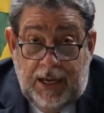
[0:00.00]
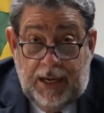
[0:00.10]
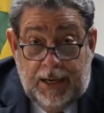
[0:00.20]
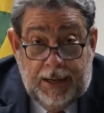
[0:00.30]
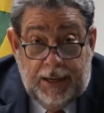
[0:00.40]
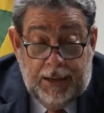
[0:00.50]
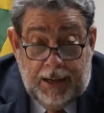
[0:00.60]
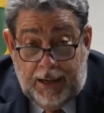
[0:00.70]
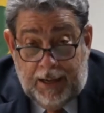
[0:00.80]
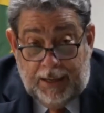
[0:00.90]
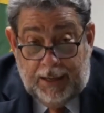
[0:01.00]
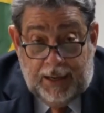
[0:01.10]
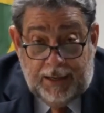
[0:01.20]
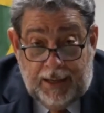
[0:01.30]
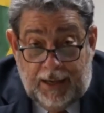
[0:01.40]

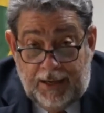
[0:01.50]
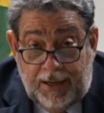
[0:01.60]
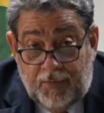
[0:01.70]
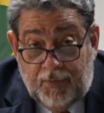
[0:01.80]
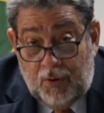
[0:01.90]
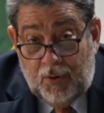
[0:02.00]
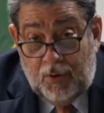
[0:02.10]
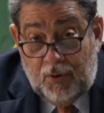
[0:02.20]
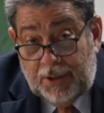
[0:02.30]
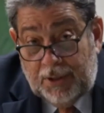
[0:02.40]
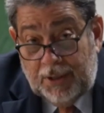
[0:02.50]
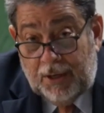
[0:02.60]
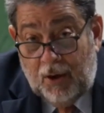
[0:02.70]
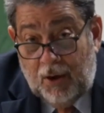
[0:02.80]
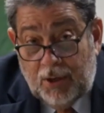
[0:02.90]
And therefore, it
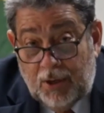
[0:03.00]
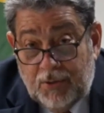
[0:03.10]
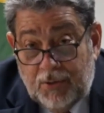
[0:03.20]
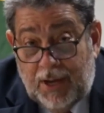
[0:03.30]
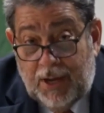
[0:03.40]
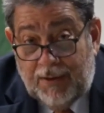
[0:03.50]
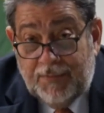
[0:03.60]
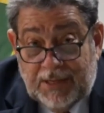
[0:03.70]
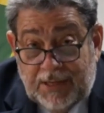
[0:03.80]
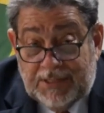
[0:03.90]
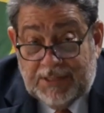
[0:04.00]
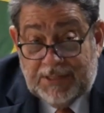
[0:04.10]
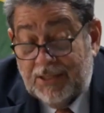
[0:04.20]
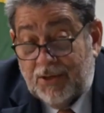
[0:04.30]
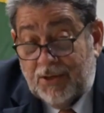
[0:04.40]
allowed us to have some
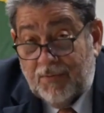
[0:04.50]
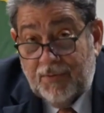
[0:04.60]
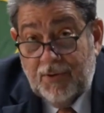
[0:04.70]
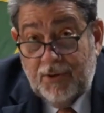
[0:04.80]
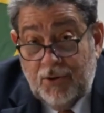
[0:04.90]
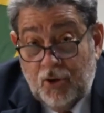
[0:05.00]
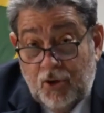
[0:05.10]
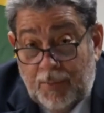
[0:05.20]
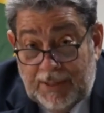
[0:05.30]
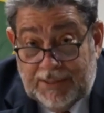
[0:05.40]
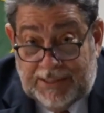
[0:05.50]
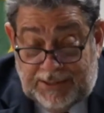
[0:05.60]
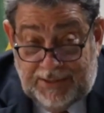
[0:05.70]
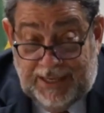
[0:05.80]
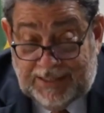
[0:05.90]
sense of normalcy
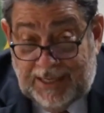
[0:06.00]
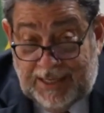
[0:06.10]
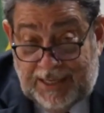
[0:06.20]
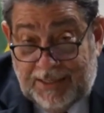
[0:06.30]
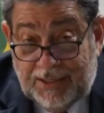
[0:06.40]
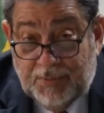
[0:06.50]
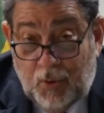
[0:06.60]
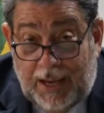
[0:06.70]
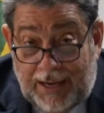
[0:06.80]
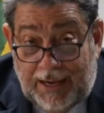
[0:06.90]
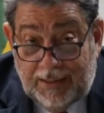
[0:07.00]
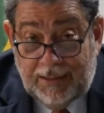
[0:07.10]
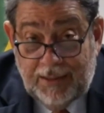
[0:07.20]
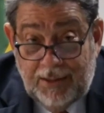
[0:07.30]
to the extent that a small island